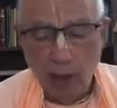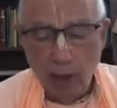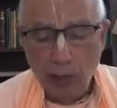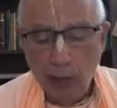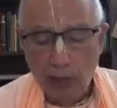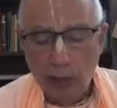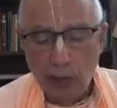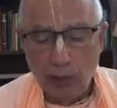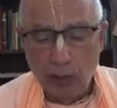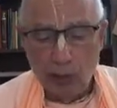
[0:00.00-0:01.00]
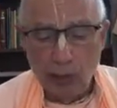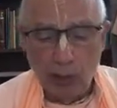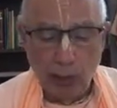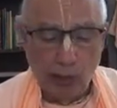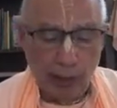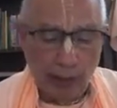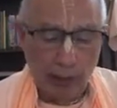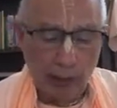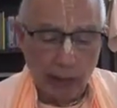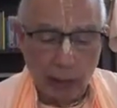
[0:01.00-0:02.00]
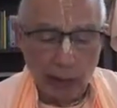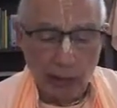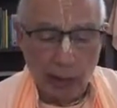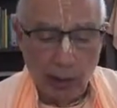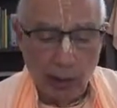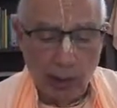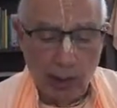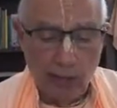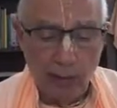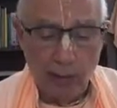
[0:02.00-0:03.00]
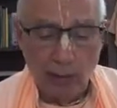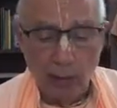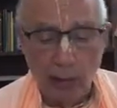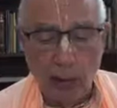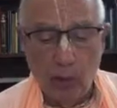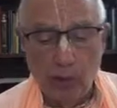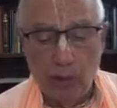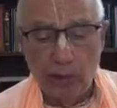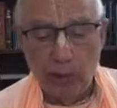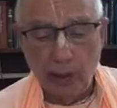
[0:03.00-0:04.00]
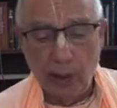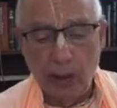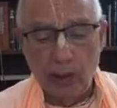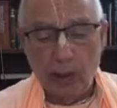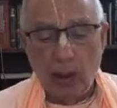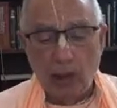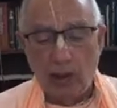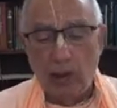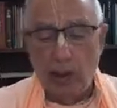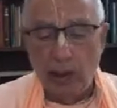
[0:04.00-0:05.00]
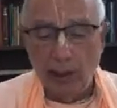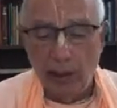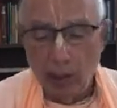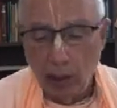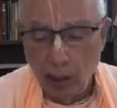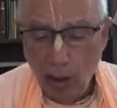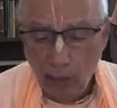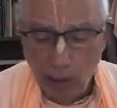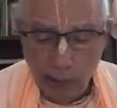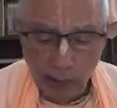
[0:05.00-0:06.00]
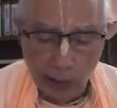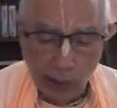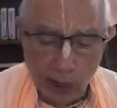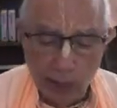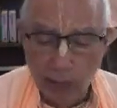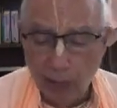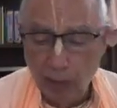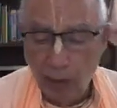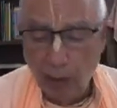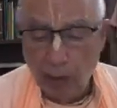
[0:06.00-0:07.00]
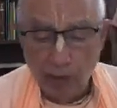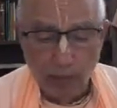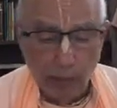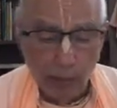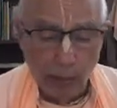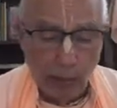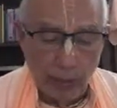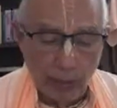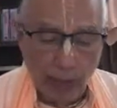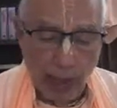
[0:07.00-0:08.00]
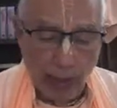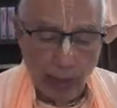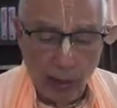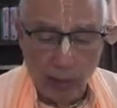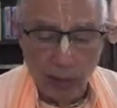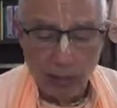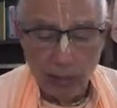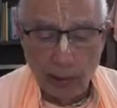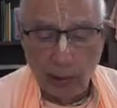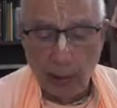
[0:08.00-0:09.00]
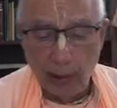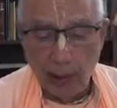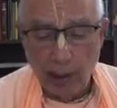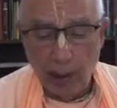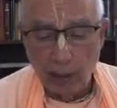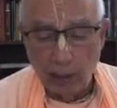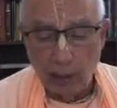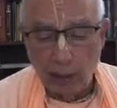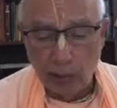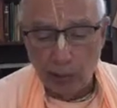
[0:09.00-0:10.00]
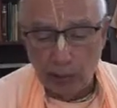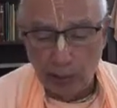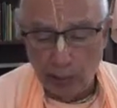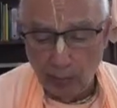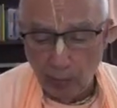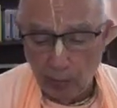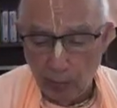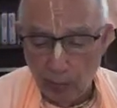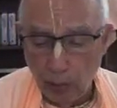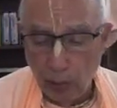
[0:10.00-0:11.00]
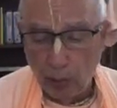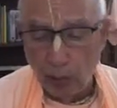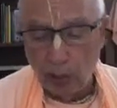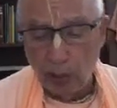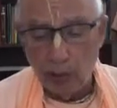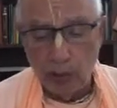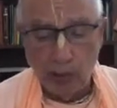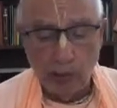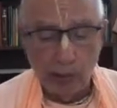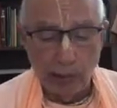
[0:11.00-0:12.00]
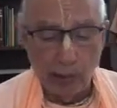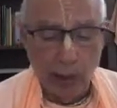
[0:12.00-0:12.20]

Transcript: With his transcendental pastimes, he enlivens all the gopis and the entire creation. With his soft, bluish-black arms and legs, which resemble blue lotus flowers,